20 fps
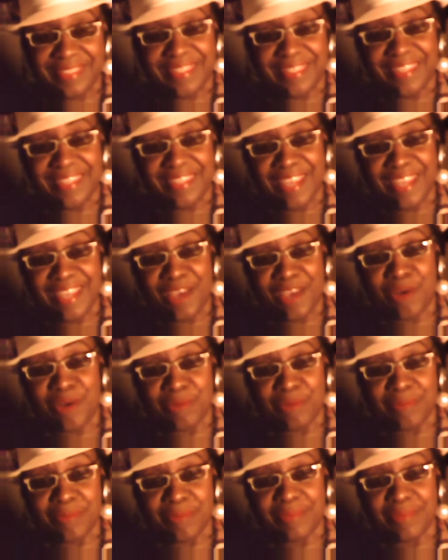
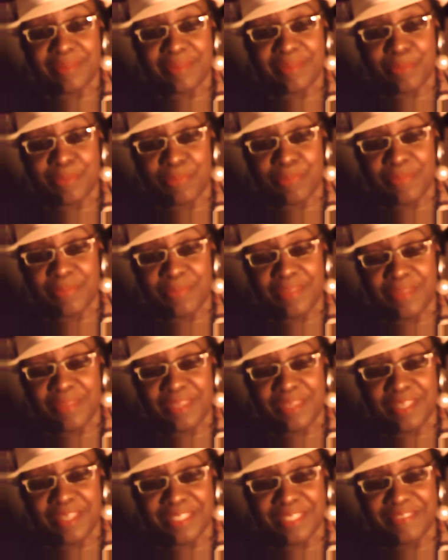Now,
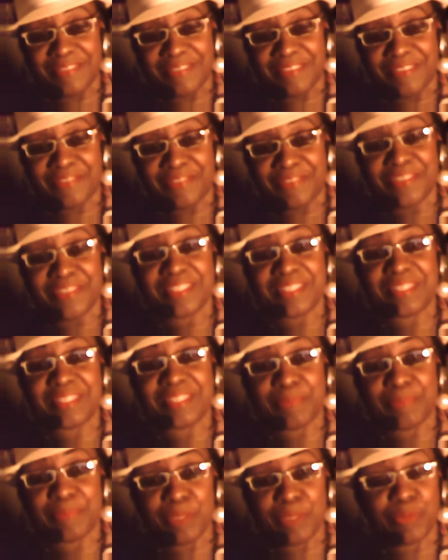the
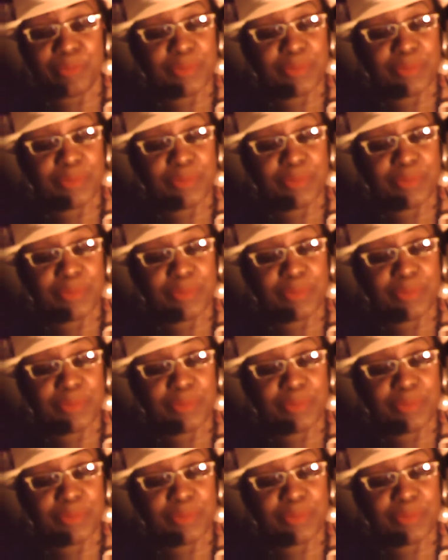defense people